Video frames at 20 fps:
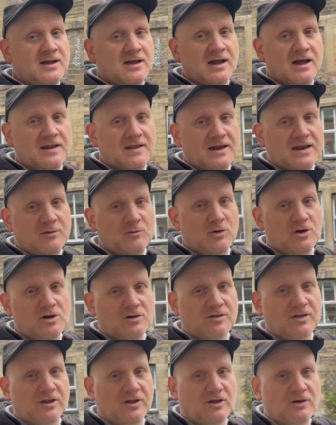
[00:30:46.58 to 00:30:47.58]
And then he
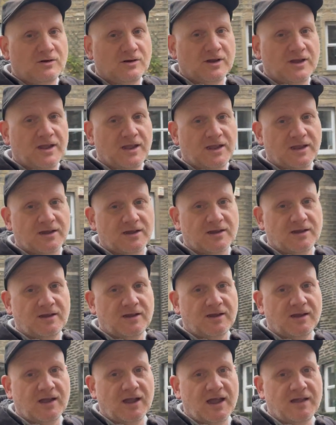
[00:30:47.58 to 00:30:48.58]
walks along here,
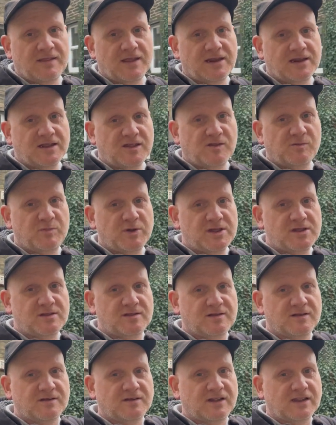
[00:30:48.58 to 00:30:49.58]
and then he
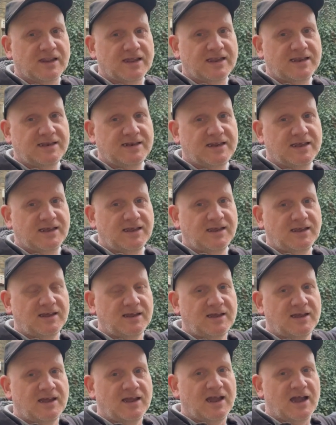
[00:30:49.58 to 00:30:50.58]
speaks to the lady
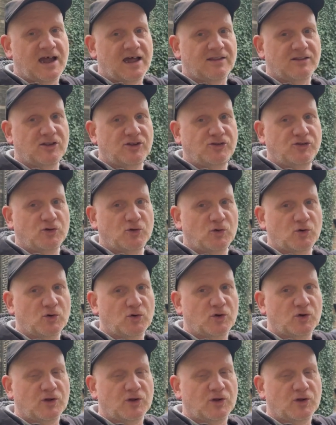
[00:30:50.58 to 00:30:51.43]
at the door